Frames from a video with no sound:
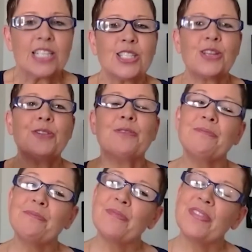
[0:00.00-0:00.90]
So
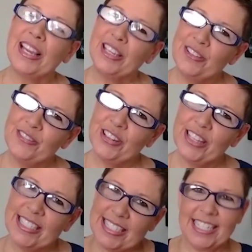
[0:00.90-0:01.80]
thank you for
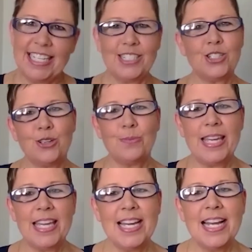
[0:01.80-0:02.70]
listening to
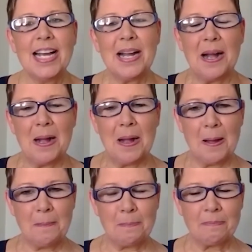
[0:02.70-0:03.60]
me.
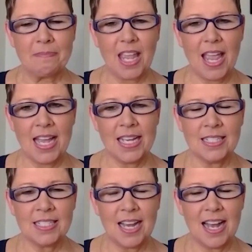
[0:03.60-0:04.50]
And
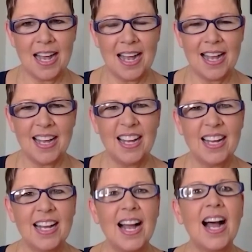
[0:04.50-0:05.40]
I
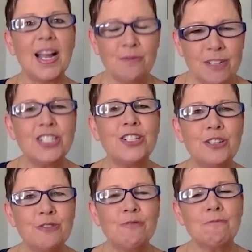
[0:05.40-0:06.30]
wish
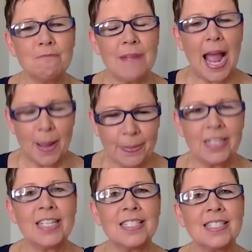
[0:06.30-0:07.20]
you
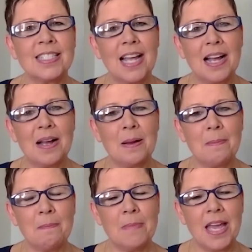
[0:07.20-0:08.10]
happiness,
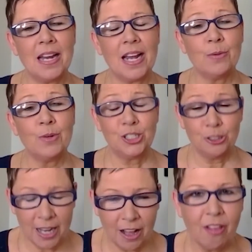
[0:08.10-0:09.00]
and I wish you
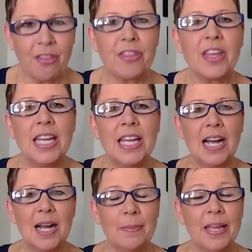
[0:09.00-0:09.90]
health,
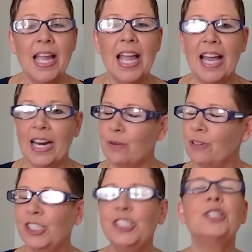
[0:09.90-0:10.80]
and I
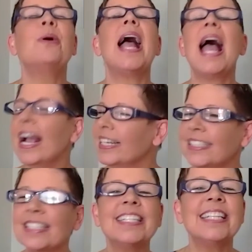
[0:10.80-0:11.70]
wish you
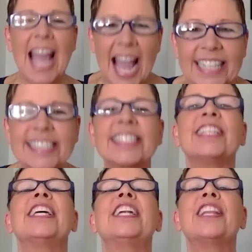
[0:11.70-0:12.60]
excellent,
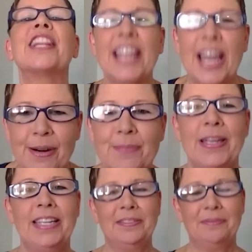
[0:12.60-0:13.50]
excellent
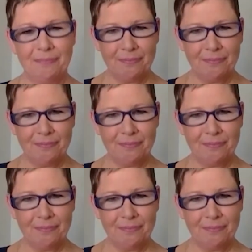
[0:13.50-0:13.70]
therapy.